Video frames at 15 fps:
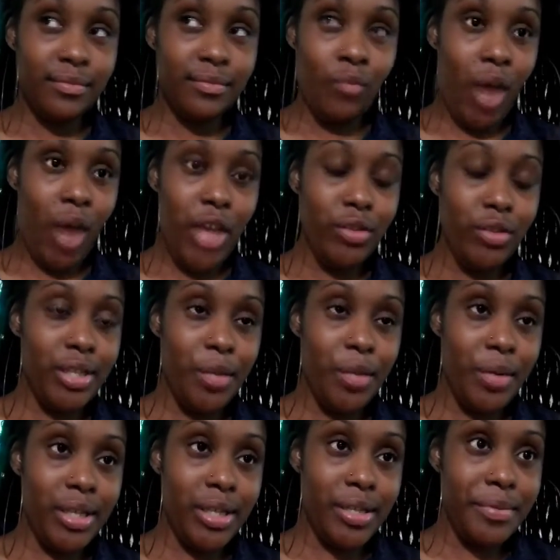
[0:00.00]
why you still
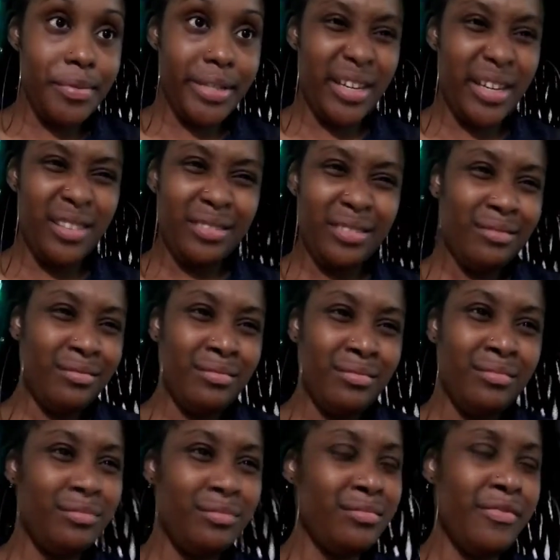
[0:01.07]
want to deal with that?
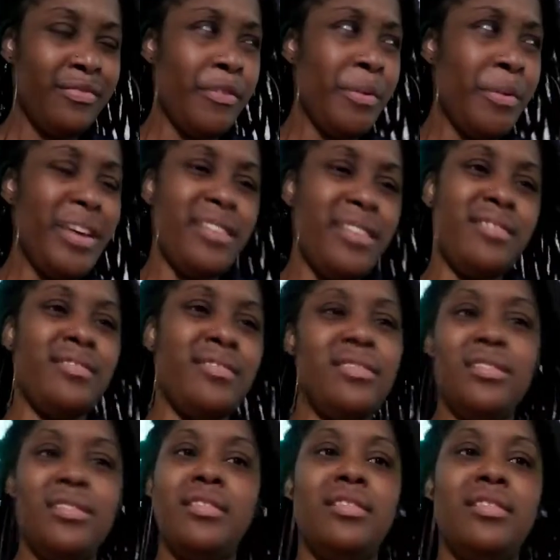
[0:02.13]
For what?
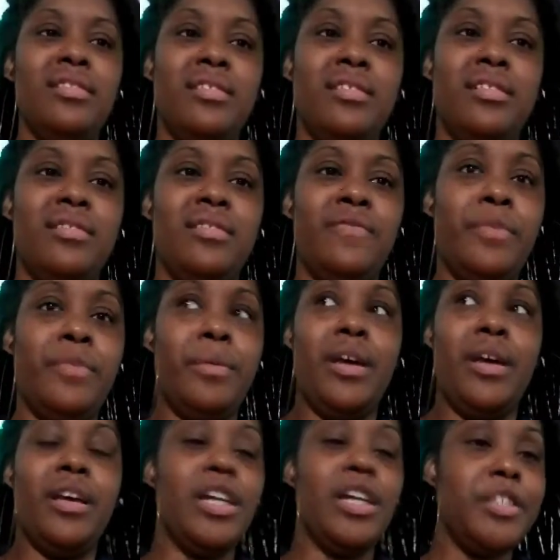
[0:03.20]
For
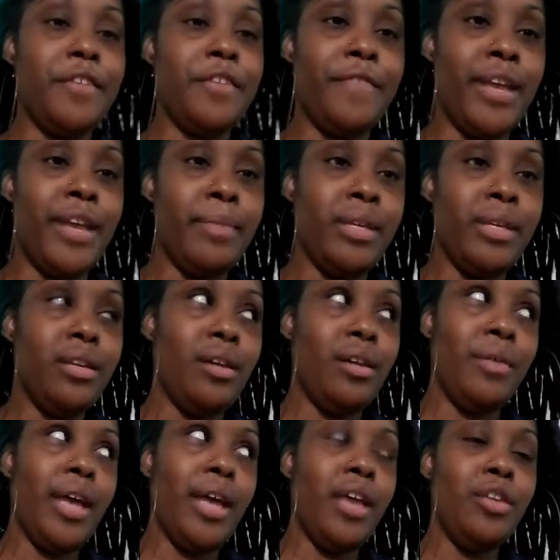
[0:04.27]
what? Because they're family?
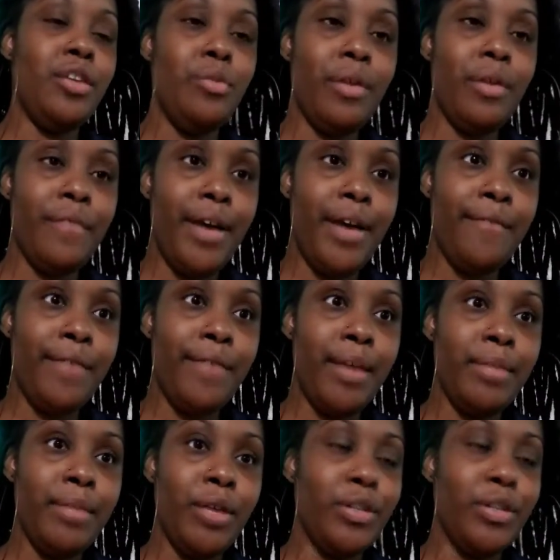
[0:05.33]
Okay, you can find
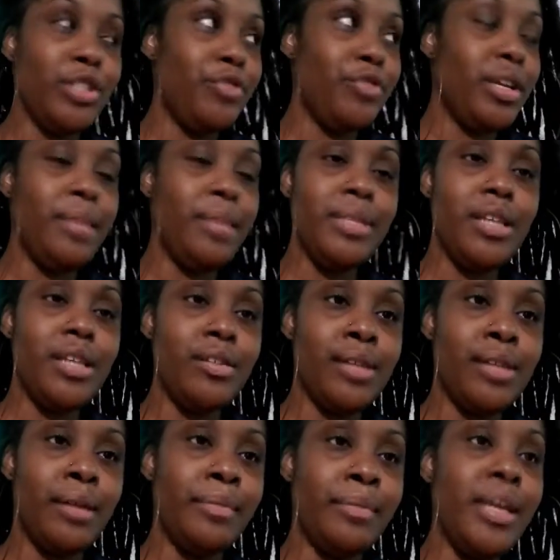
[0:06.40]
family on the street. Let me tell you
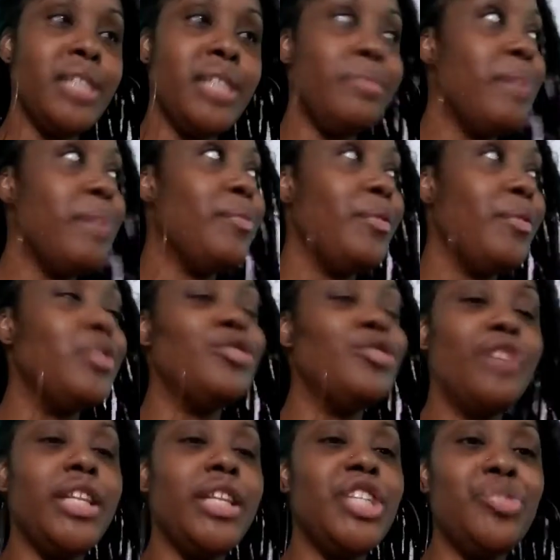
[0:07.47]
something. There's people on the
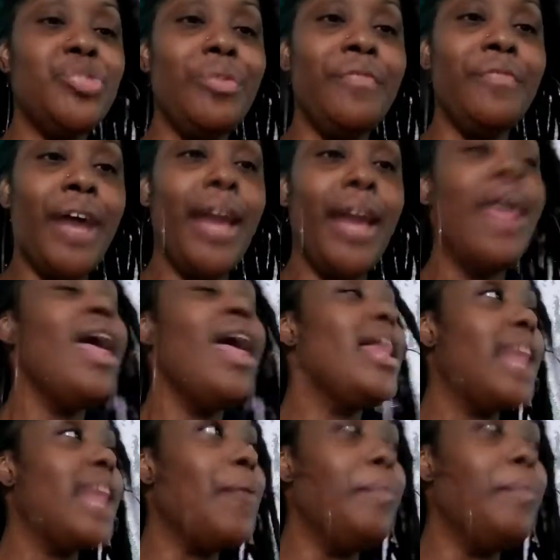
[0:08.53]
street that you will find
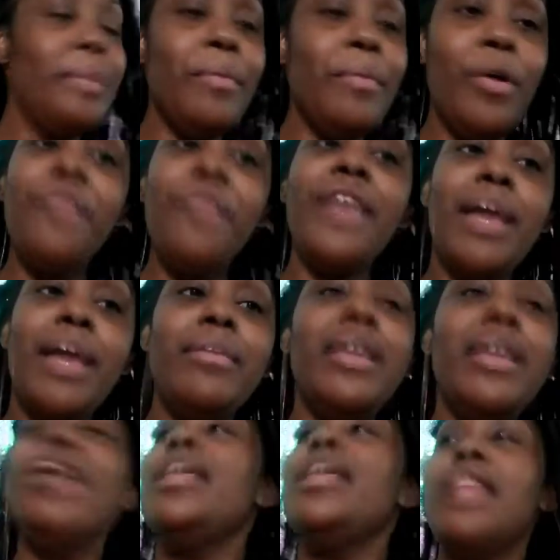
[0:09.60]
that will be more
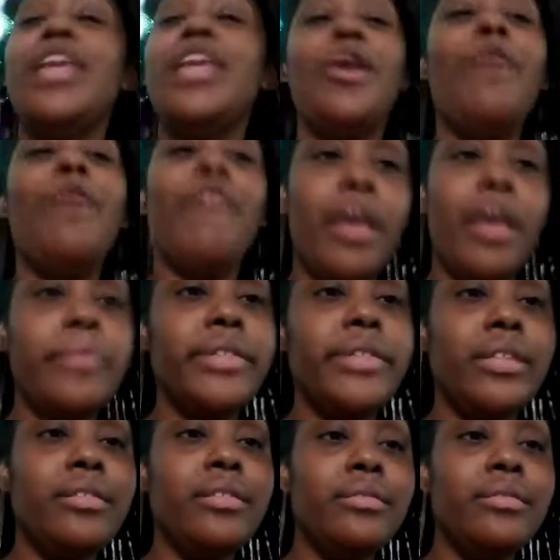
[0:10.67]
family than your family.